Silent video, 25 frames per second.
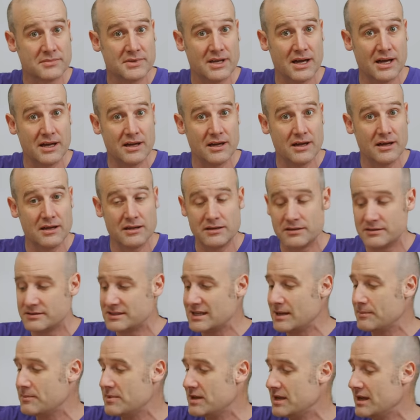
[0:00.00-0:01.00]
Uh,
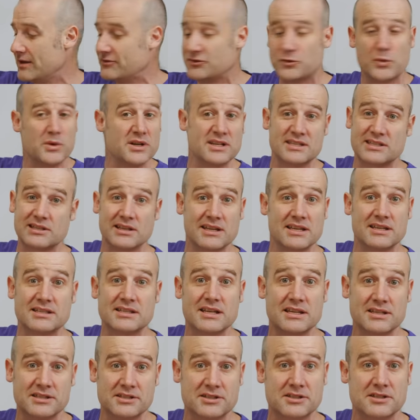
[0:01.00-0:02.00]
send me, if Twitter still
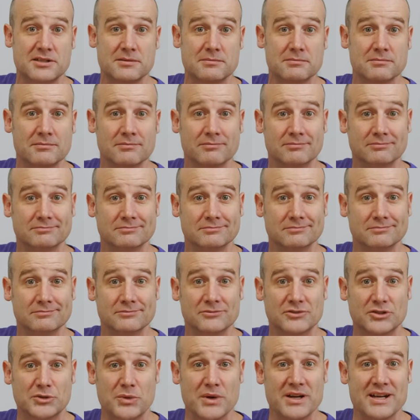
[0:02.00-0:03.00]
exists,
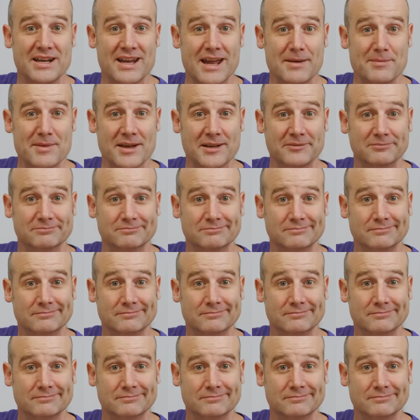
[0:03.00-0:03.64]
tweet it at me.